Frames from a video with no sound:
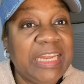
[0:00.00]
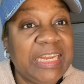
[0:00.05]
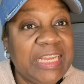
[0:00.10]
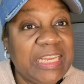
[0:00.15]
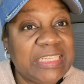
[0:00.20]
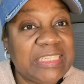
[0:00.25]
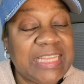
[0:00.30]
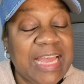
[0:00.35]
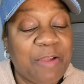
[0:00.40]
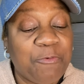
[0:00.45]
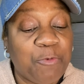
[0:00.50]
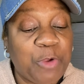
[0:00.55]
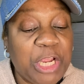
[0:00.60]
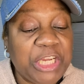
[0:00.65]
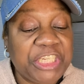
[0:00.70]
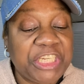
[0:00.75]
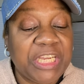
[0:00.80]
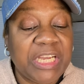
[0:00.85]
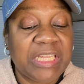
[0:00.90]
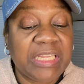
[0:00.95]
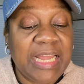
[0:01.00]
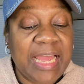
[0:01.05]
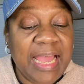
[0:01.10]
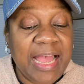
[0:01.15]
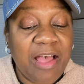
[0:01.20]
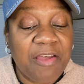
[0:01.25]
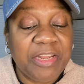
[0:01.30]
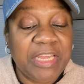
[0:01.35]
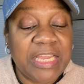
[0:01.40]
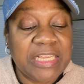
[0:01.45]
and his direction
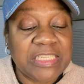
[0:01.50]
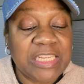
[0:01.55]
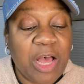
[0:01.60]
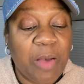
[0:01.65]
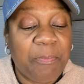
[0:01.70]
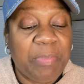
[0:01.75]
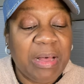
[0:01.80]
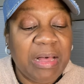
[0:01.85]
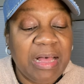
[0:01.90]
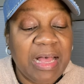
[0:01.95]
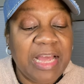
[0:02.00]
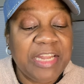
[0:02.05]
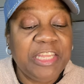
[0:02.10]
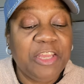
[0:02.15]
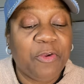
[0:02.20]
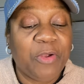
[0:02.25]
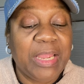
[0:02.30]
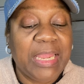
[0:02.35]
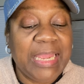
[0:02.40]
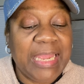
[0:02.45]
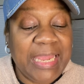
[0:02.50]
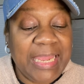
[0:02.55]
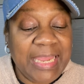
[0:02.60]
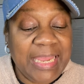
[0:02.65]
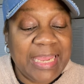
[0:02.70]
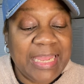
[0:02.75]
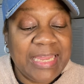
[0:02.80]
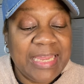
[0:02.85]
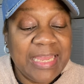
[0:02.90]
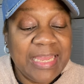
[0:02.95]
cloud is upon your
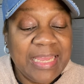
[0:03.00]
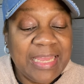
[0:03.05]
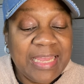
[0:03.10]
head